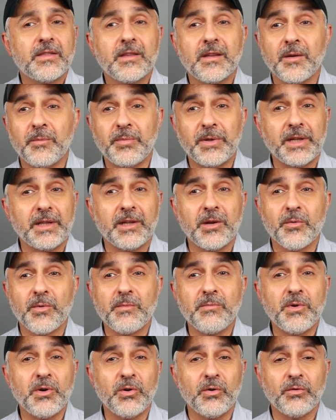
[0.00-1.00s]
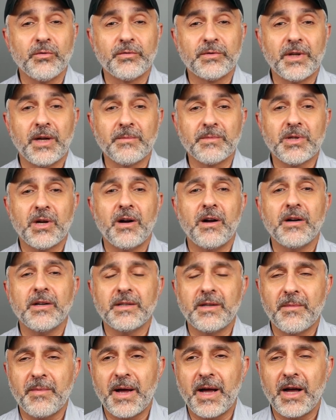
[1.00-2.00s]
Completely removed. I'm
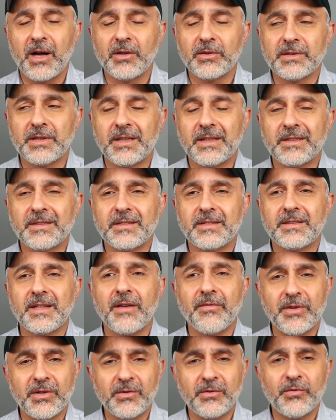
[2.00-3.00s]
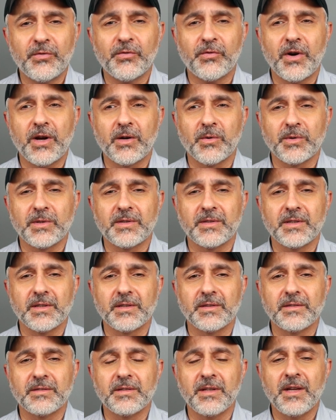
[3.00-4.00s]
talking about seven
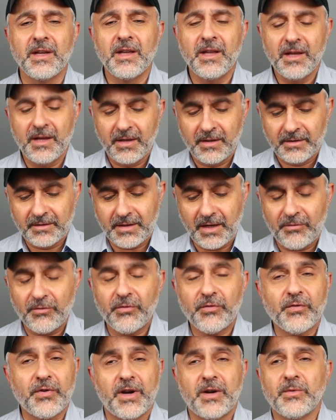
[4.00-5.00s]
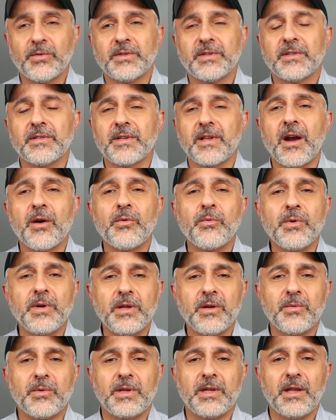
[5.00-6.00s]
fragrances, seven fragrances that I
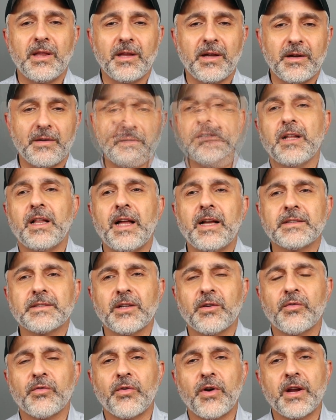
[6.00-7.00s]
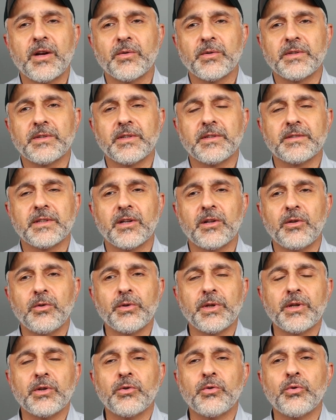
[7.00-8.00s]
really, really love. Classic fragrances
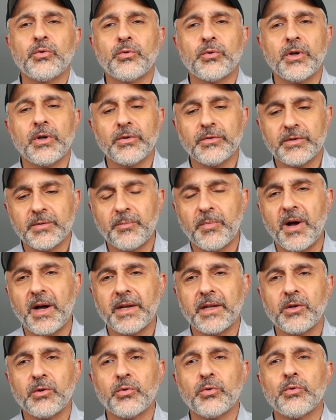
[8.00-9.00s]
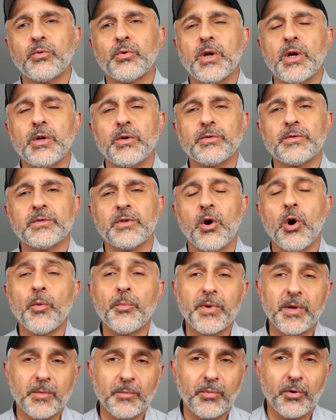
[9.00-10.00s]
including Kouros, Body Kouros,
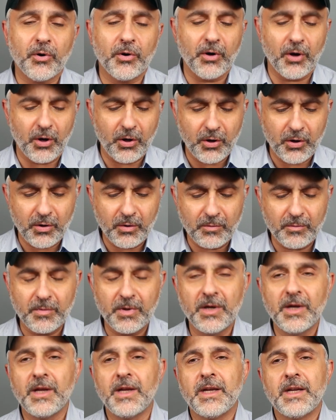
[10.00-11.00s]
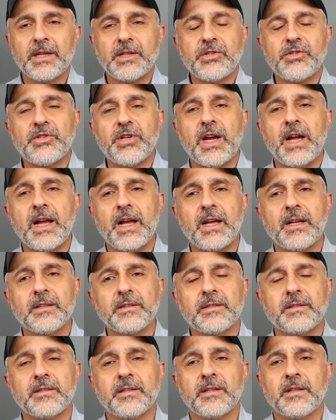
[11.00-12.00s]
Opium Pour Homme,
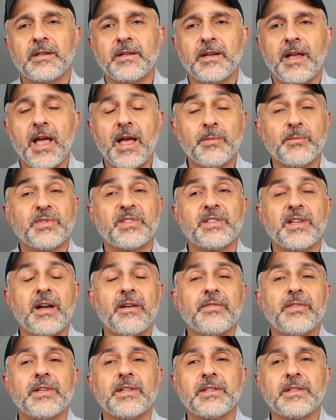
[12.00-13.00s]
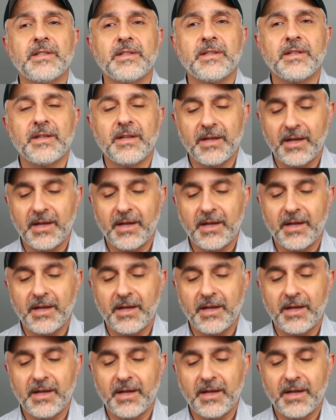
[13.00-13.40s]
Jazz, M7,